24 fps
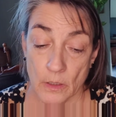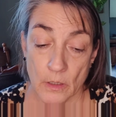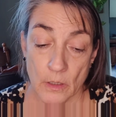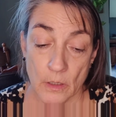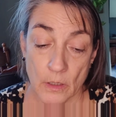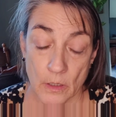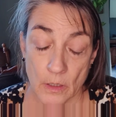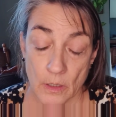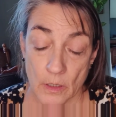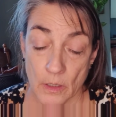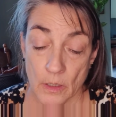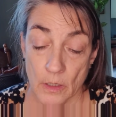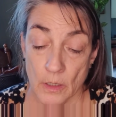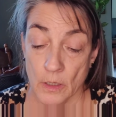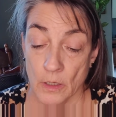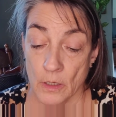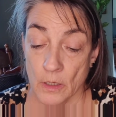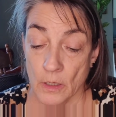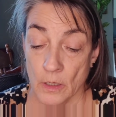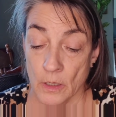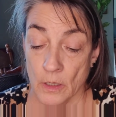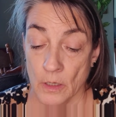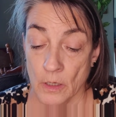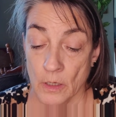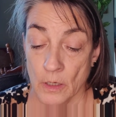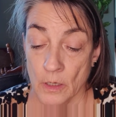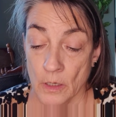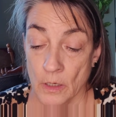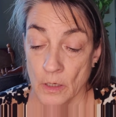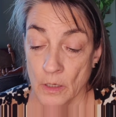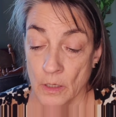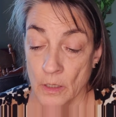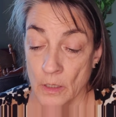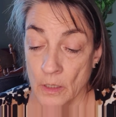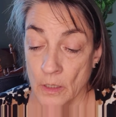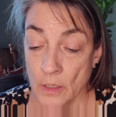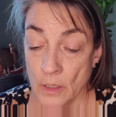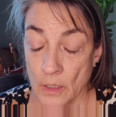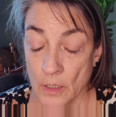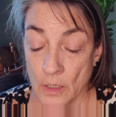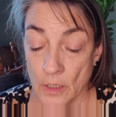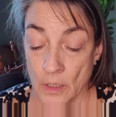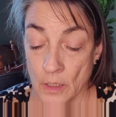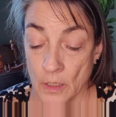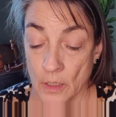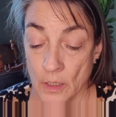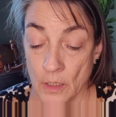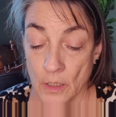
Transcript: (silence)